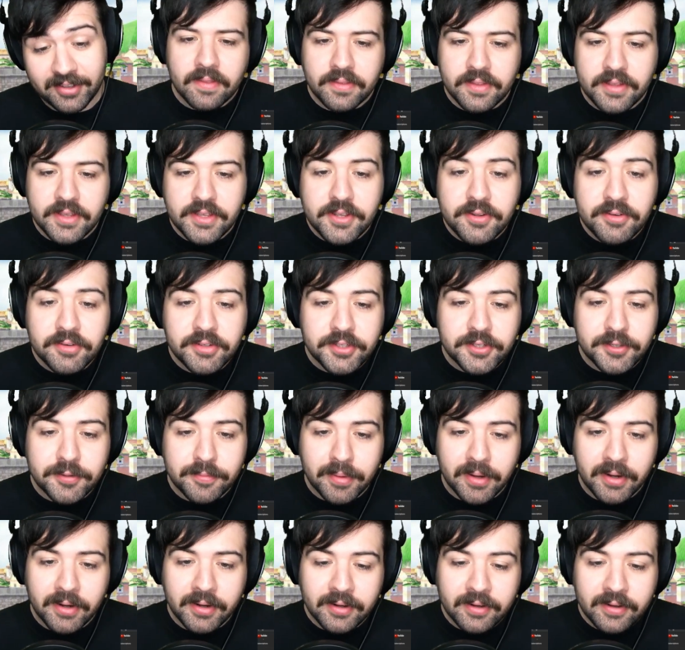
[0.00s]
The
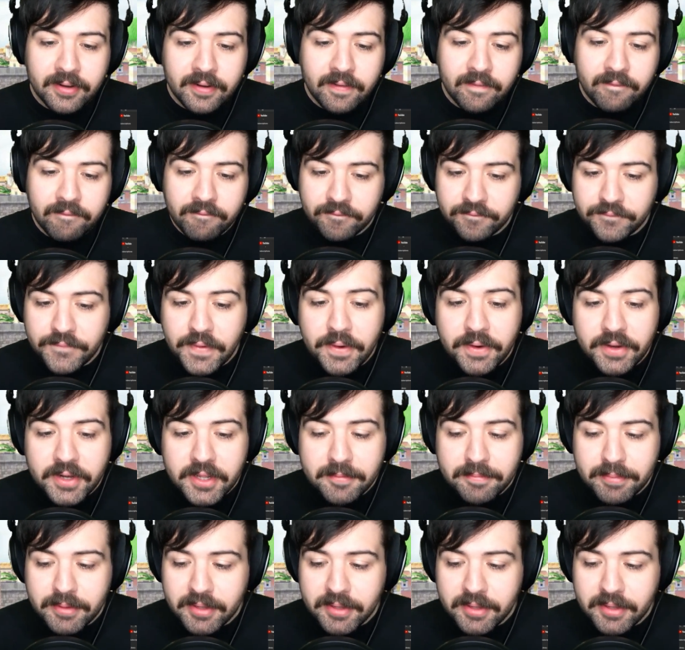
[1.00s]
YouTuber, Foodie